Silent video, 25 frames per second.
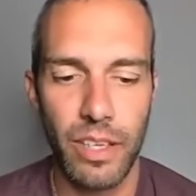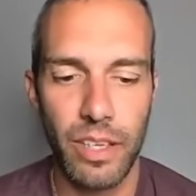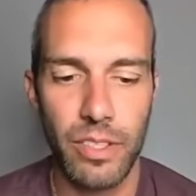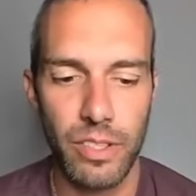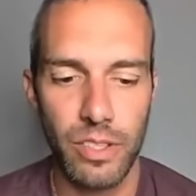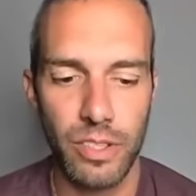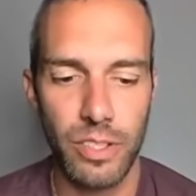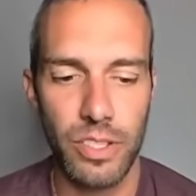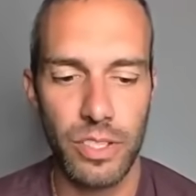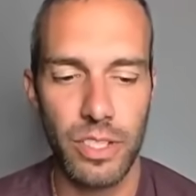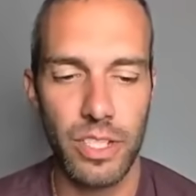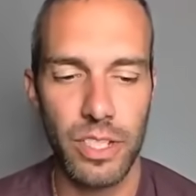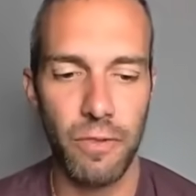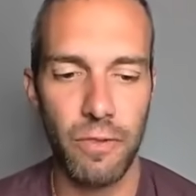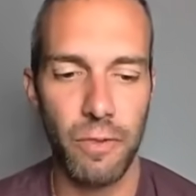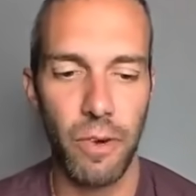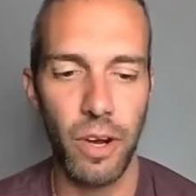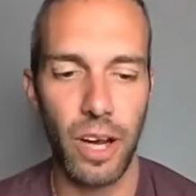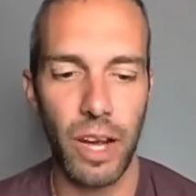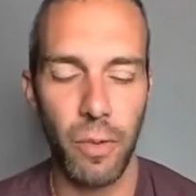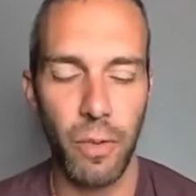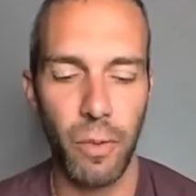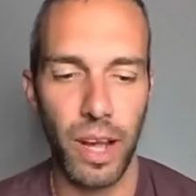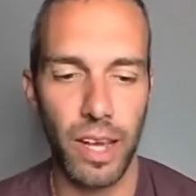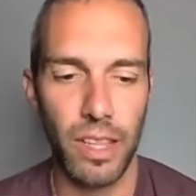So just an
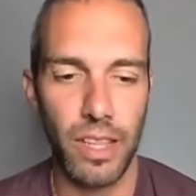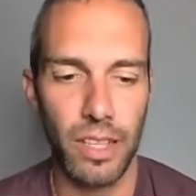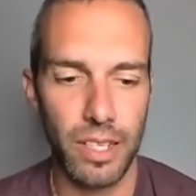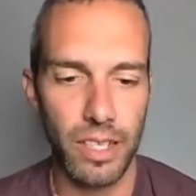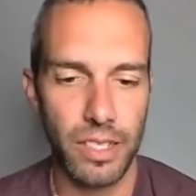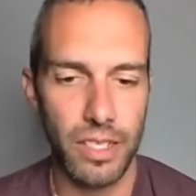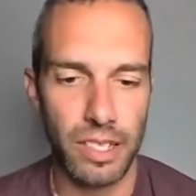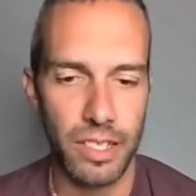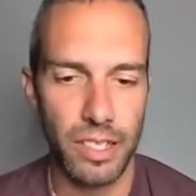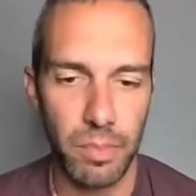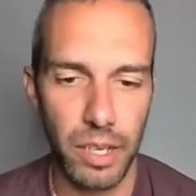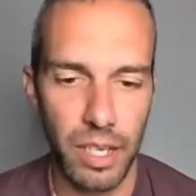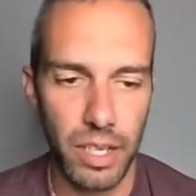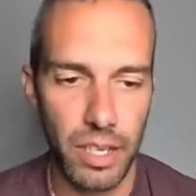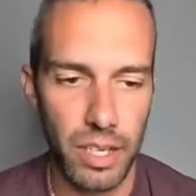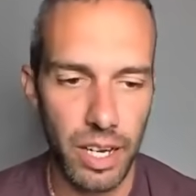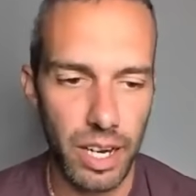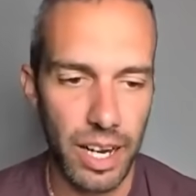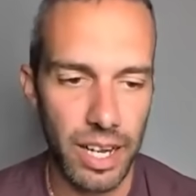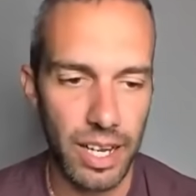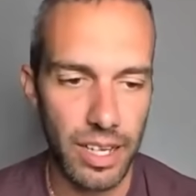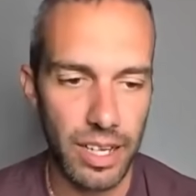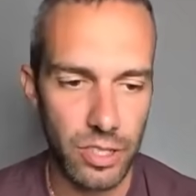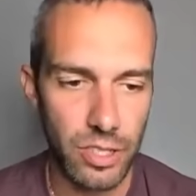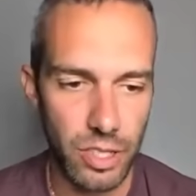FYI why I lost the MP there.
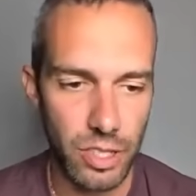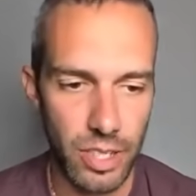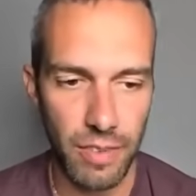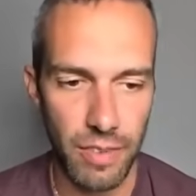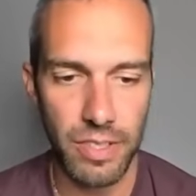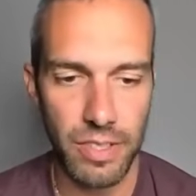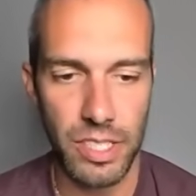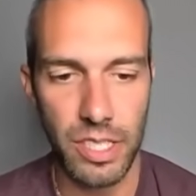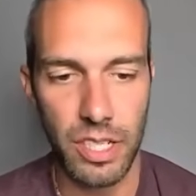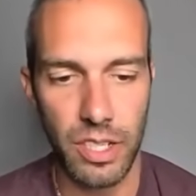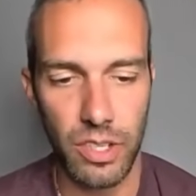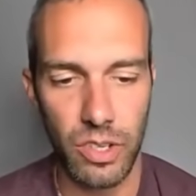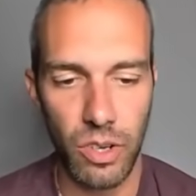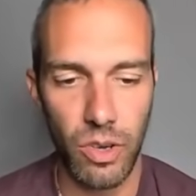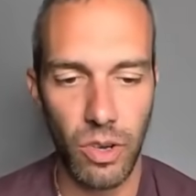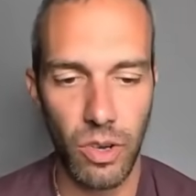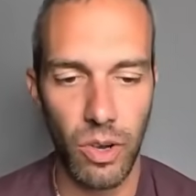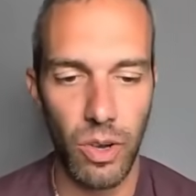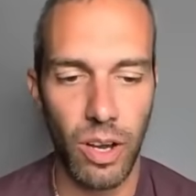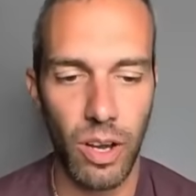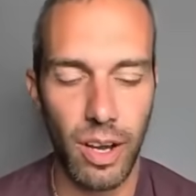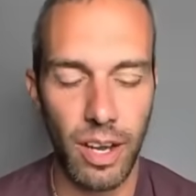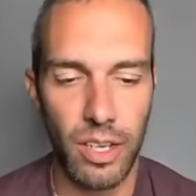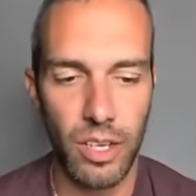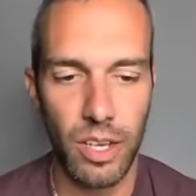I actually have a
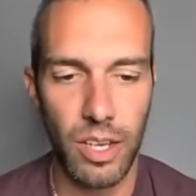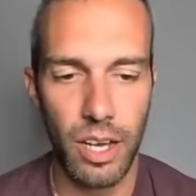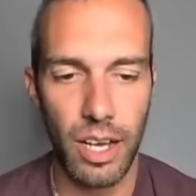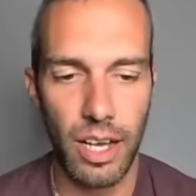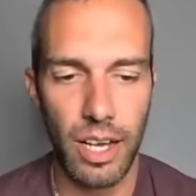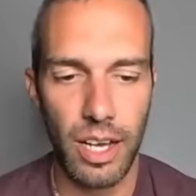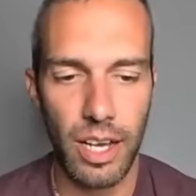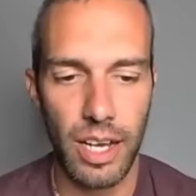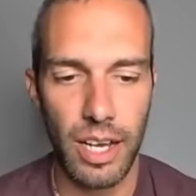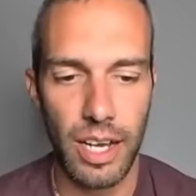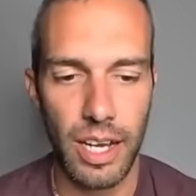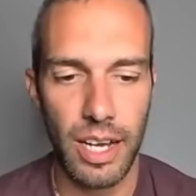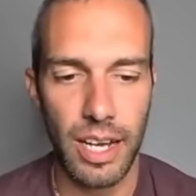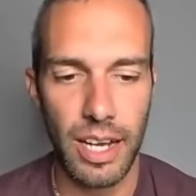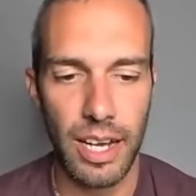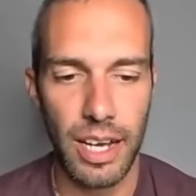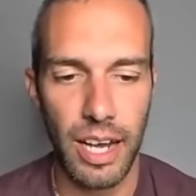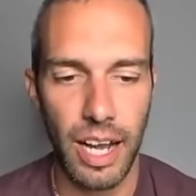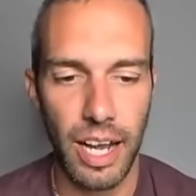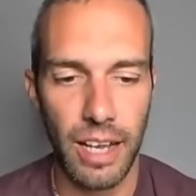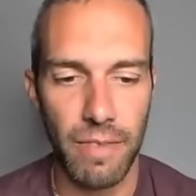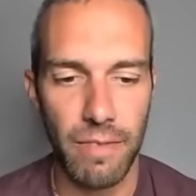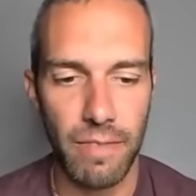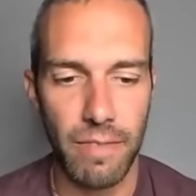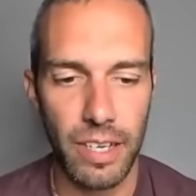0
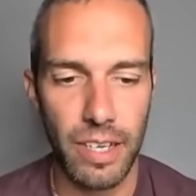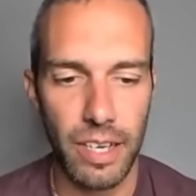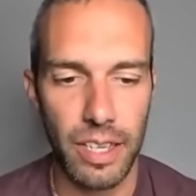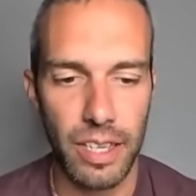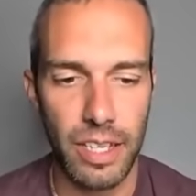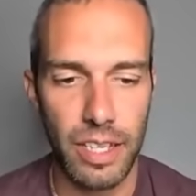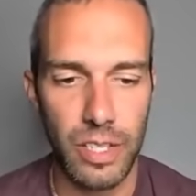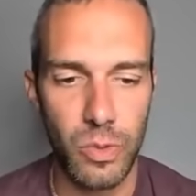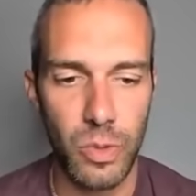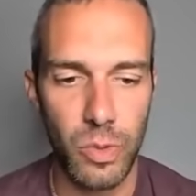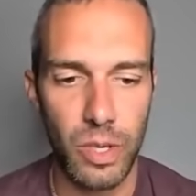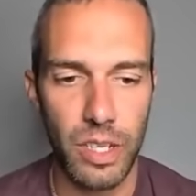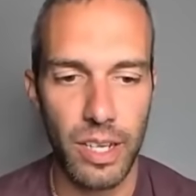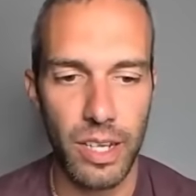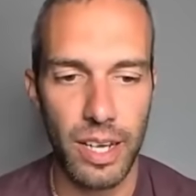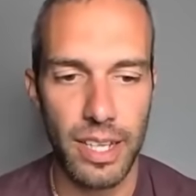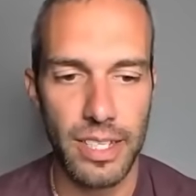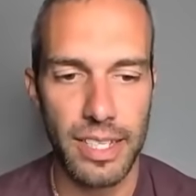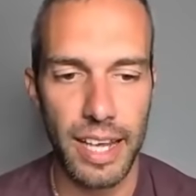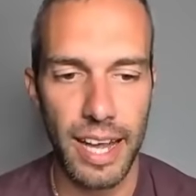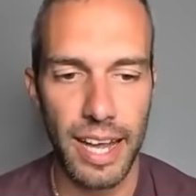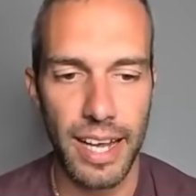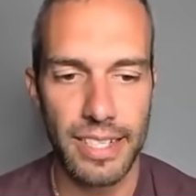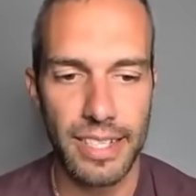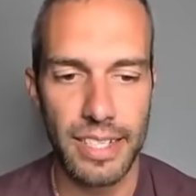IV on this one,
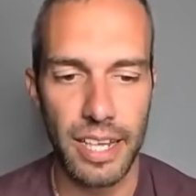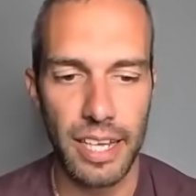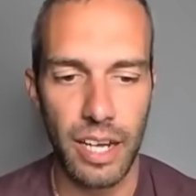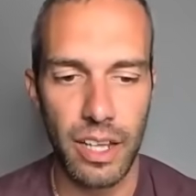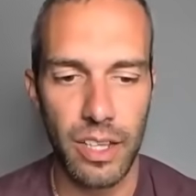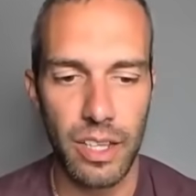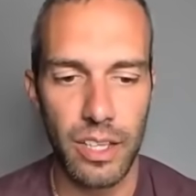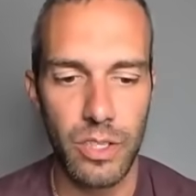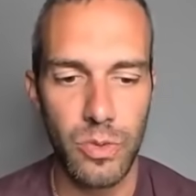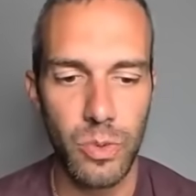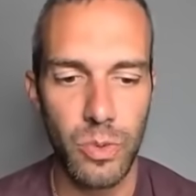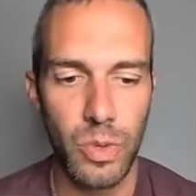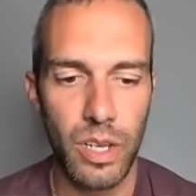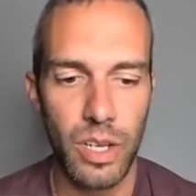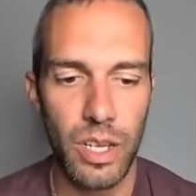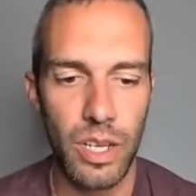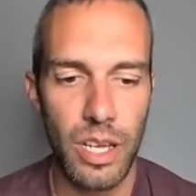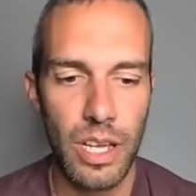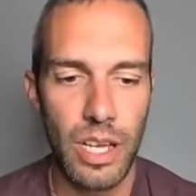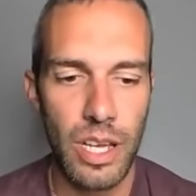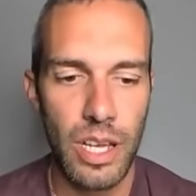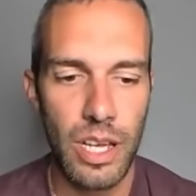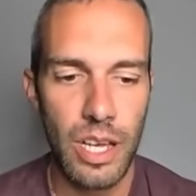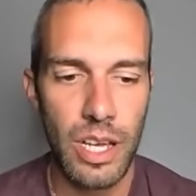attack stat on this one,